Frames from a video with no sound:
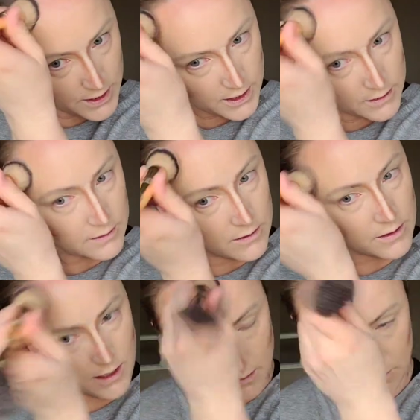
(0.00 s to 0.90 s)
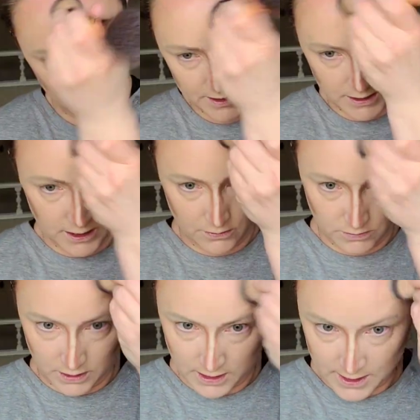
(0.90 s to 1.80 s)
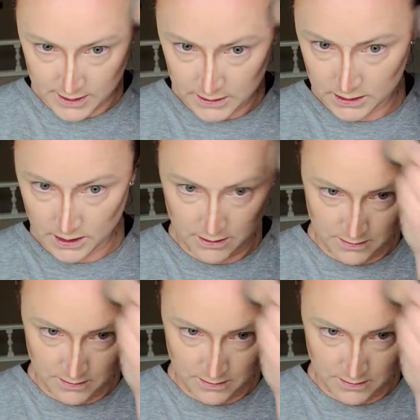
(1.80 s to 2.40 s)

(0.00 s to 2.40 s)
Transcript: in and blending out the lines.